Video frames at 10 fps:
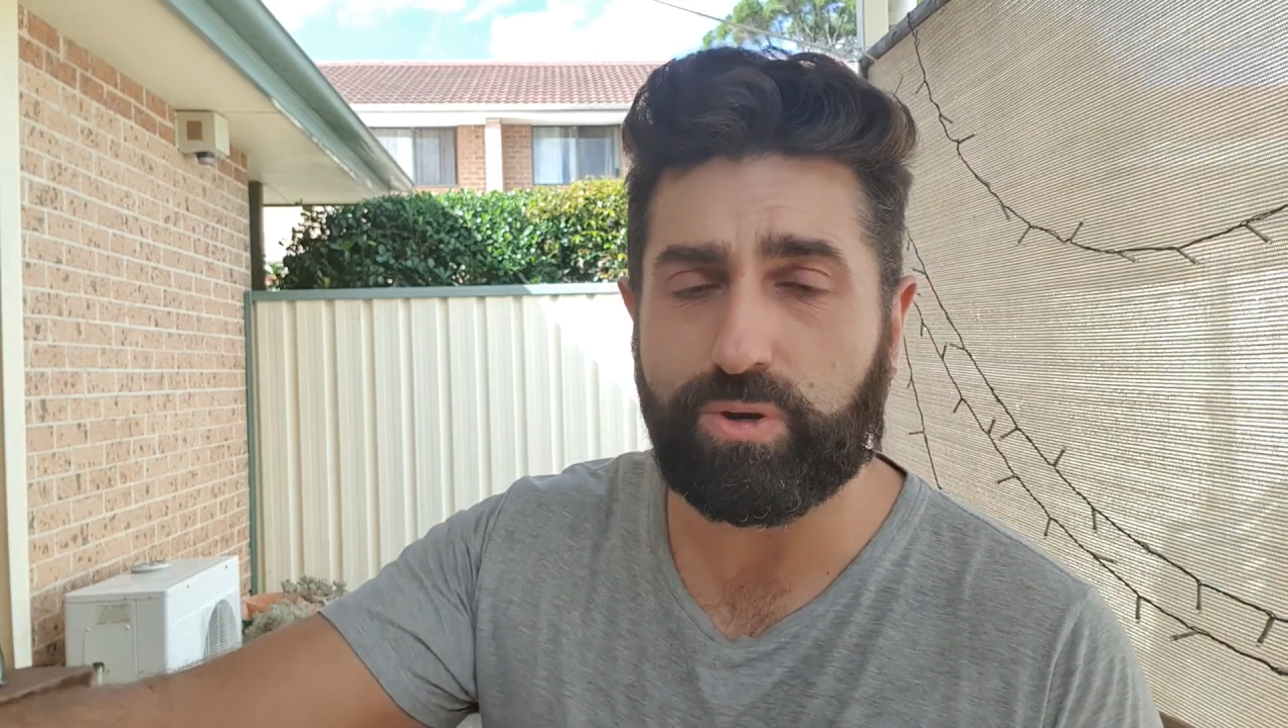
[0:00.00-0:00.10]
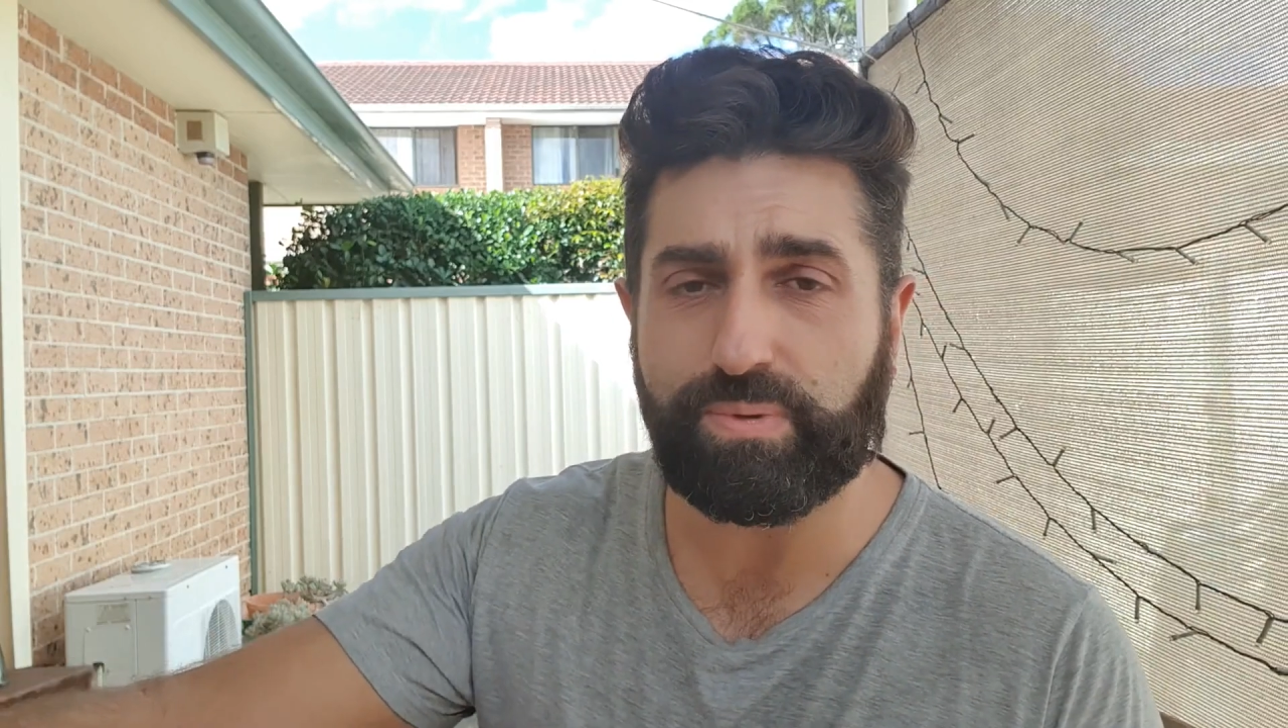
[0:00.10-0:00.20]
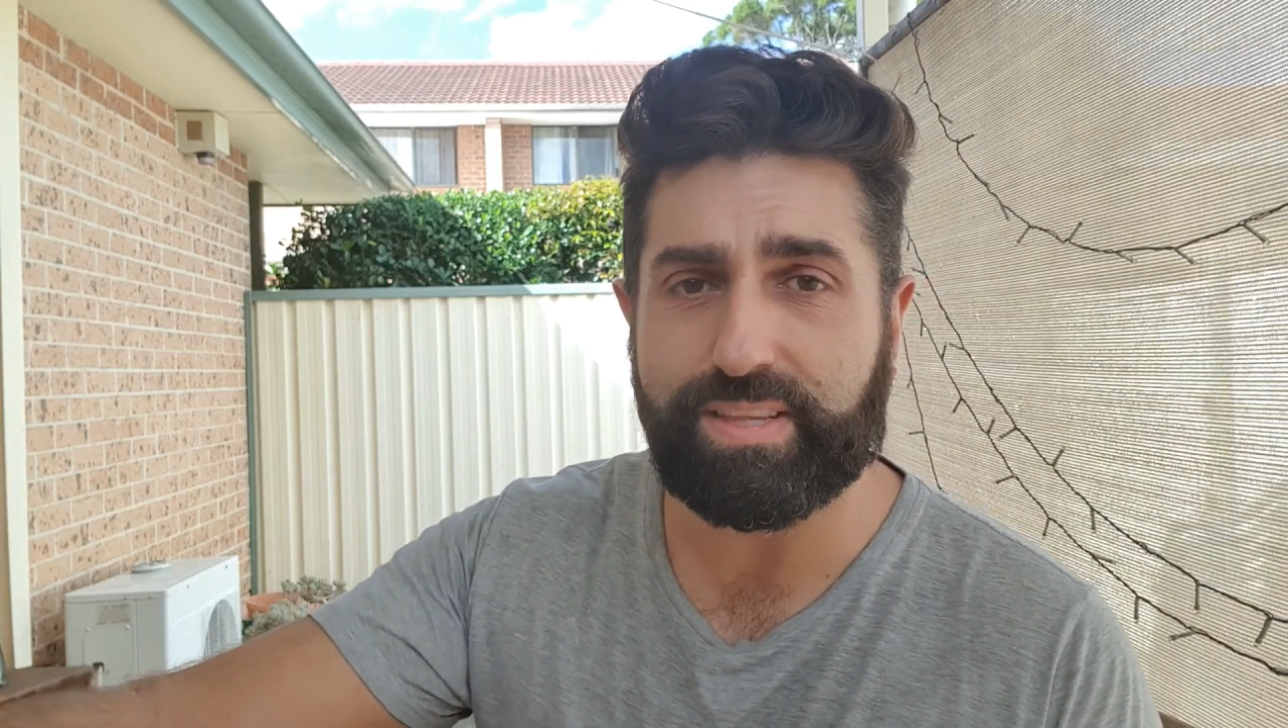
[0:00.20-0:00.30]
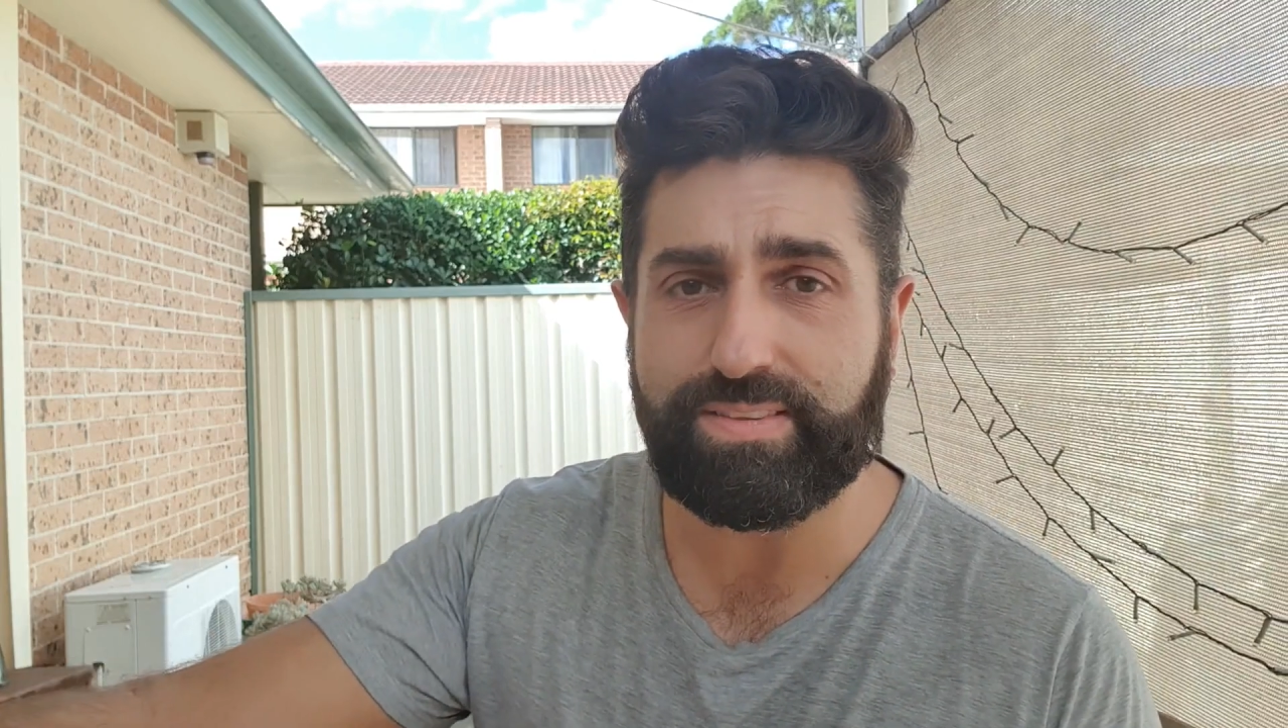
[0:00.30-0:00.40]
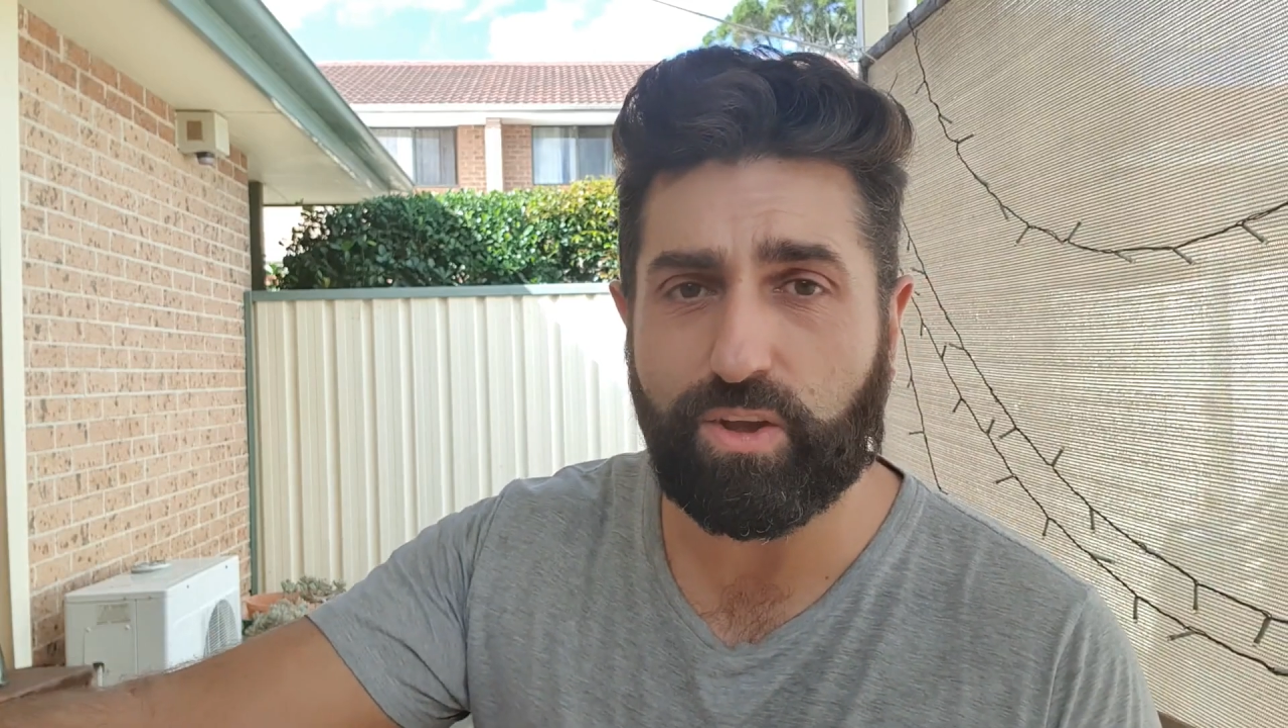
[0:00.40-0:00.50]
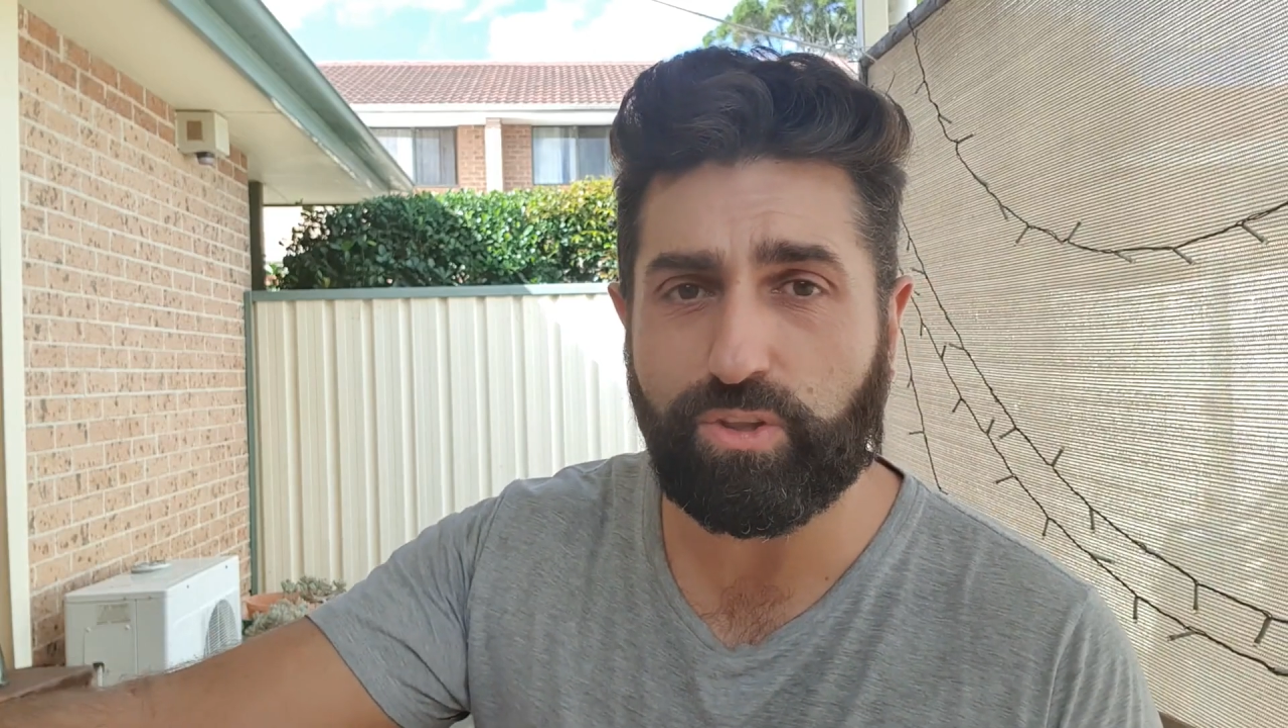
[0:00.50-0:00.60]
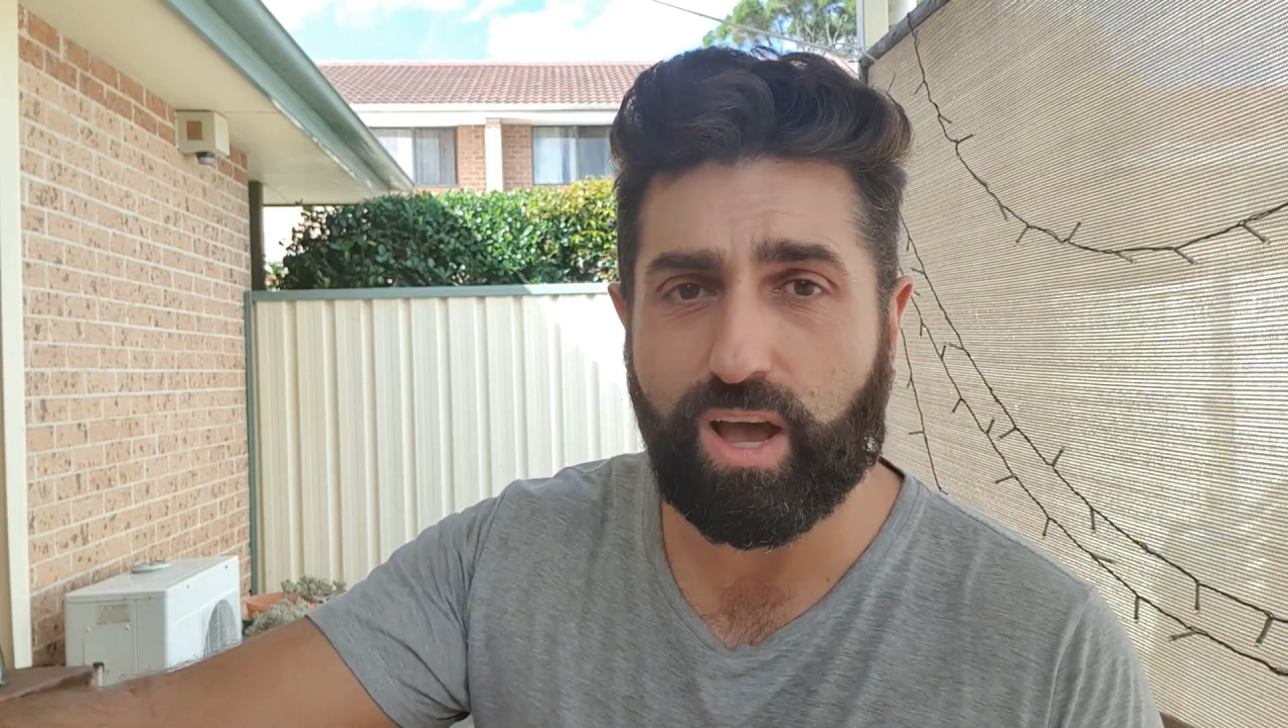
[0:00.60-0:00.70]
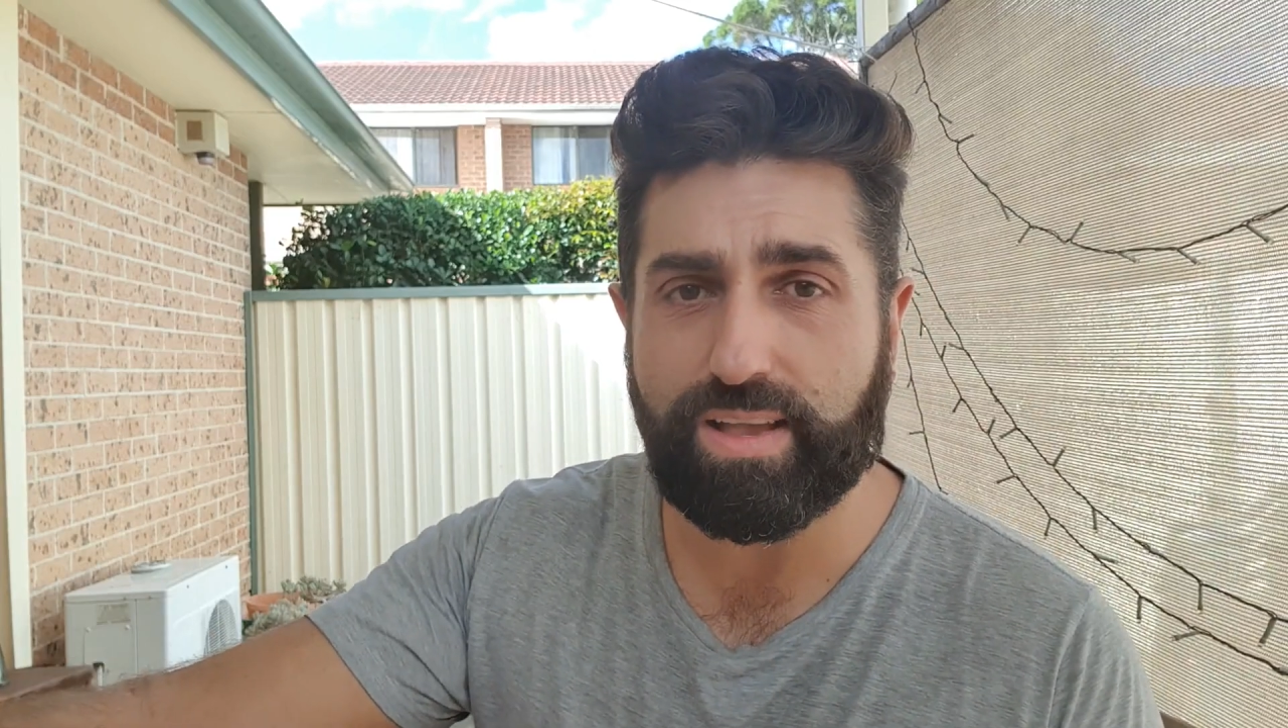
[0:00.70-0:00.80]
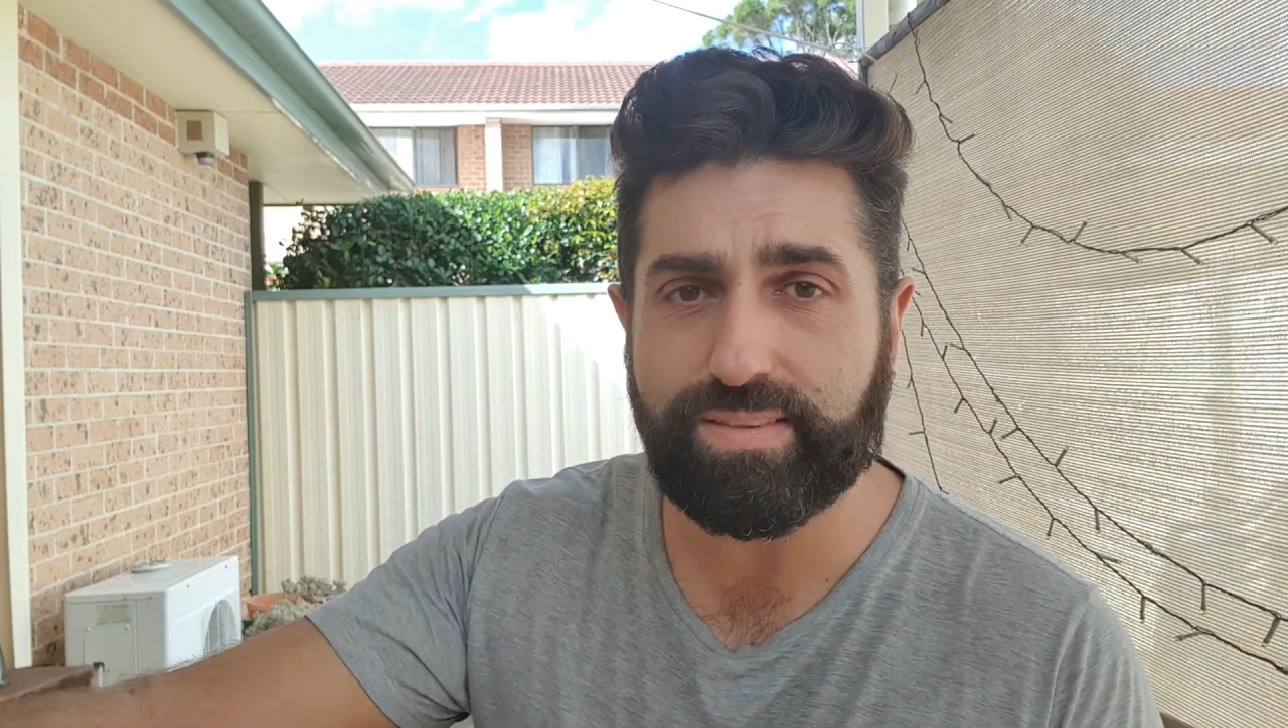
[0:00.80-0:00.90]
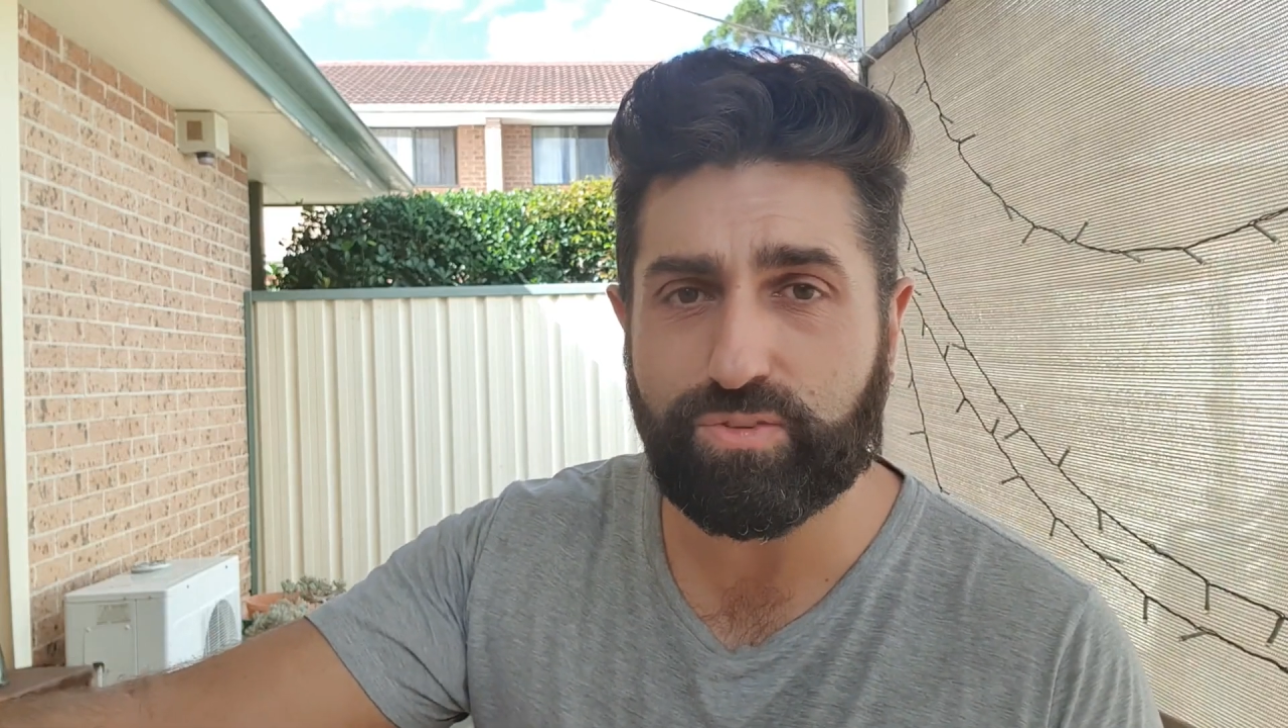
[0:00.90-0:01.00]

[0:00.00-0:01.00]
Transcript: it with his own eyes